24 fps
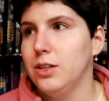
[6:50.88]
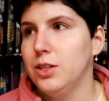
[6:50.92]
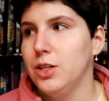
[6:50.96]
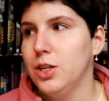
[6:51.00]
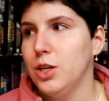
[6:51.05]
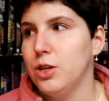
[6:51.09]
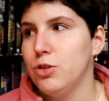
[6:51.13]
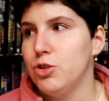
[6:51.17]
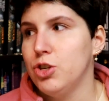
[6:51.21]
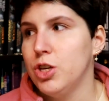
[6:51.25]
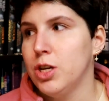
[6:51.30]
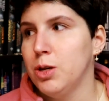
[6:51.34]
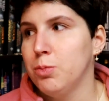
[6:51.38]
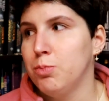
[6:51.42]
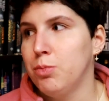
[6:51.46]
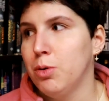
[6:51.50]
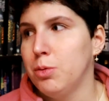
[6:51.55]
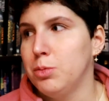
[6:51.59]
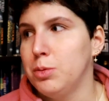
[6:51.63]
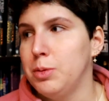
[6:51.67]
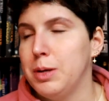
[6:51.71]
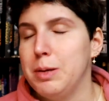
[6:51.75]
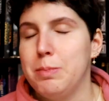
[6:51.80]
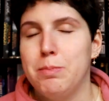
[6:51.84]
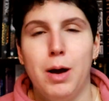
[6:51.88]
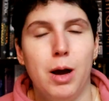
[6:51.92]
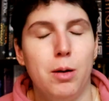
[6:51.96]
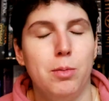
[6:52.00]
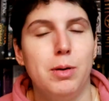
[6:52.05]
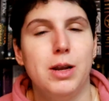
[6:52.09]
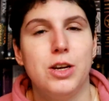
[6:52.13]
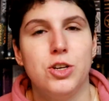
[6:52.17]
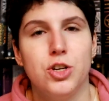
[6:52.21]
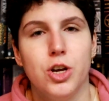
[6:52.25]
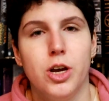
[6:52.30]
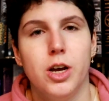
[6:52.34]
You know, she could probably
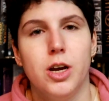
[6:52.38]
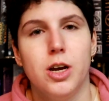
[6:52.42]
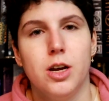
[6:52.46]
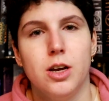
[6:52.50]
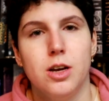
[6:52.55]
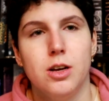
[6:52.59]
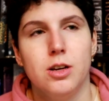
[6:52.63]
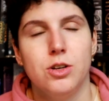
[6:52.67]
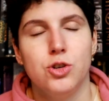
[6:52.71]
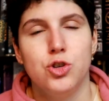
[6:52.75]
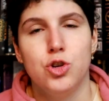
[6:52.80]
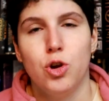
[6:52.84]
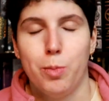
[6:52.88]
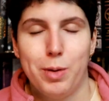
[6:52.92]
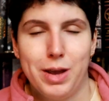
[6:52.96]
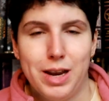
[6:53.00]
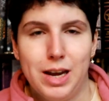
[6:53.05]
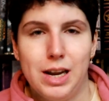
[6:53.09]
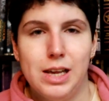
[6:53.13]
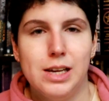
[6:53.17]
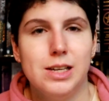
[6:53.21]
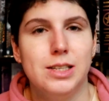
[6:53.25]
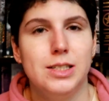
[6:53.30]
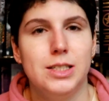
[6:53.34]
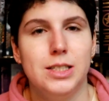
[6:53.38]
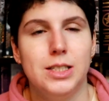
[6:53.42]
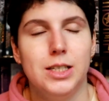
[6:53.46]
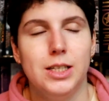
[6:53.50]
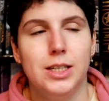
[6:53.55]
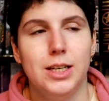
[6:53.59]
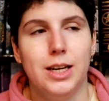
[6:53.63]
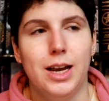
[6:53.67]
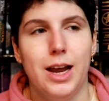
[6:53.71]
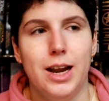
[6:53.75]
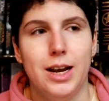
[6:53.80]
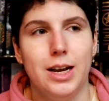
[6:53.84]
publish her shopping list
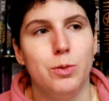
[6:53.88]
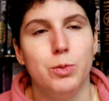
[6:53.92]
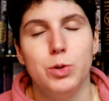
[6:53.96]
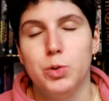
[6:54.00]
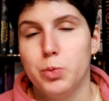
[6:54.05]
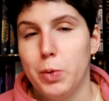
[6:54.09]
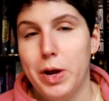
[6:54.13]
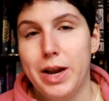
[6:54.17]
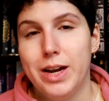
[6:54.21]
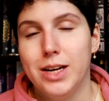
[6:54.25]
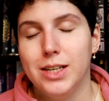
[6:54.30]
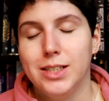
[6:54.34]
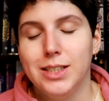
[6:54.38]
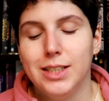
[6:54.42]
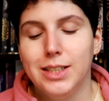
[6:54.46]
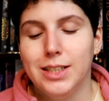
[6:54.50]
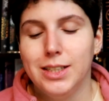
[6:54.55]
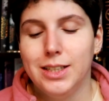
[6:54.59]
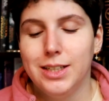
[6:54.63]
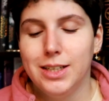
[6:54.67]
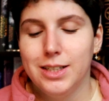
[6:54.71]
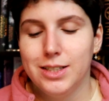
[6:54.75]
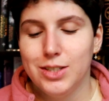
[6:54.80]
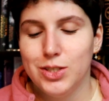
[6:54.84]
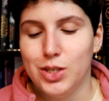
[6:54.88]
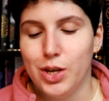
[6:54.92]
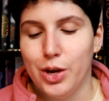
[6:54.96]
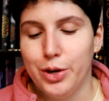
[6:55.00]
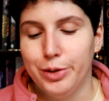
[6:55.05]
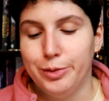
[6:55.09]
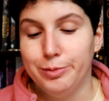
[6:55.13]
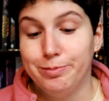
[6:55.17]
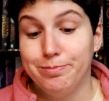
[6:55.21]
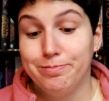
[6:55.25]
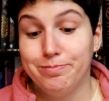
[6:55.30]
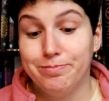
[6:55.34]
and it would win.
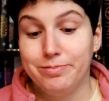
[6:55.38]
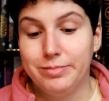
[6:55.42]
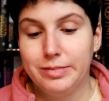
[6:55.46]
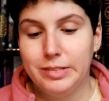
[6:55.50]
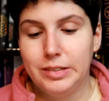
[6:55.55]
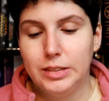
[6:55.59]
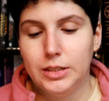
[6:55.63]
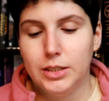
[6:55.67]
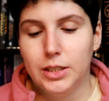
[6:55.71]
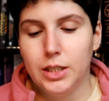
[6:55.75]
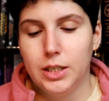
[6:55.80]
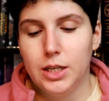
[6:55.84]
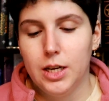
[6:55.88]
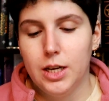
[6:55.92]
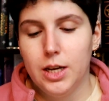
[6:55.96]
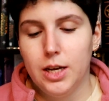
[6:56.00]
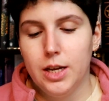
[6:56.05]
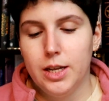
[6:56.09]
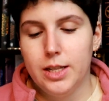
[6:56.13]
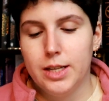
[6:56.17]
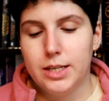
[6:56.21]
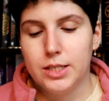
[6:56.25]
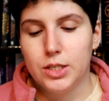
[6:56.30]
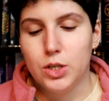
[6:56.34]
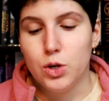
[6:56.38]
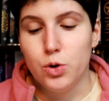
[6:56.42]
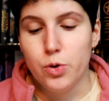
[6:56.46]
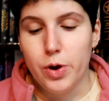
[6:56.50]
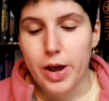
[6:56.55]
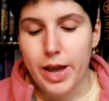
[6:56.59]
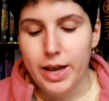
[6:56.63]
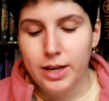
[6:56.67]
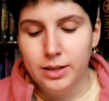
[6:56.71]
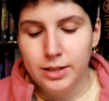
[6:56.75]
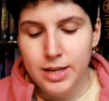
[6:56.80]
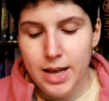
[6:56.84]
So that's
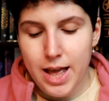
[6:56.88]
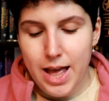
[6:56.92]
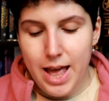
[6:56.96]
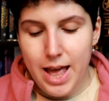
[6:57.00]
annoying.